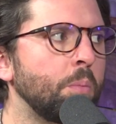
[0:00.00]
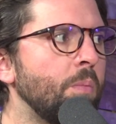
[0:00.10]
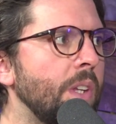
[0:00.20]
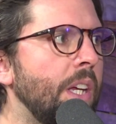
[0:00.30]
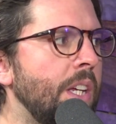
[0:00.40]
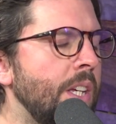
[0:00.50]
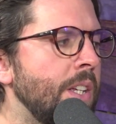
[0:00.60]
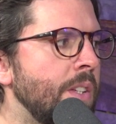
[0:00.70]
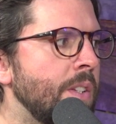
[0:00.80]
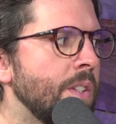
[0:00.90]

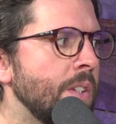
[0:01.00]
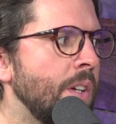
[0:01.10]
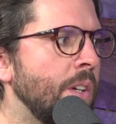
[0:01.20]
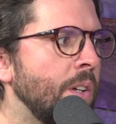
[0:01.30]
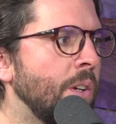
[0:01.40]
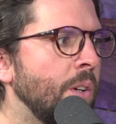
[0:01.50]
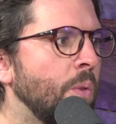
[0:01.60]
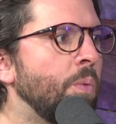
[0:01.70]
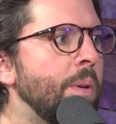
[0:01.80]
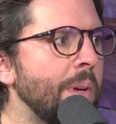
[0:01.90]
is
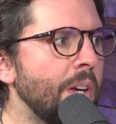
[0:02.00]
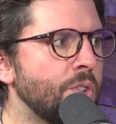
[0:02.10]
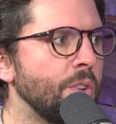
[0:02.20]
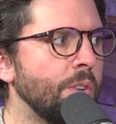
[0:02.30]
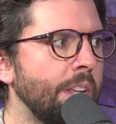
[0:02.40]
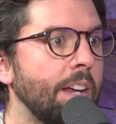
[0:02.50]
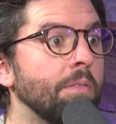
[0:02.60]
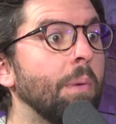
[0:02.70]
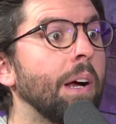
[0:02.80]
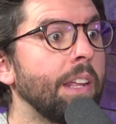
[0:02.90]
we make sure that
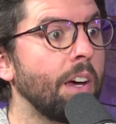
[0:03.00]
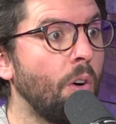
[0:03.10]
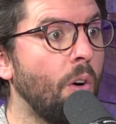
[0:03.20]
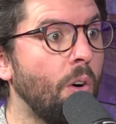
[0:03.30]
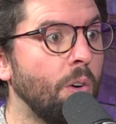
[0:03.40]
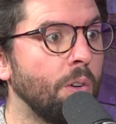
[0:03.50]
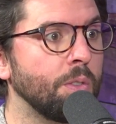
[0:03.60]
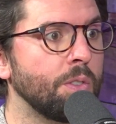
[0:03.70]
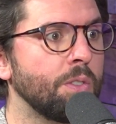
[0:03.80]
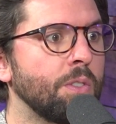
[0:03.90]
everybody that
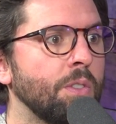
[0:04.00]
calls,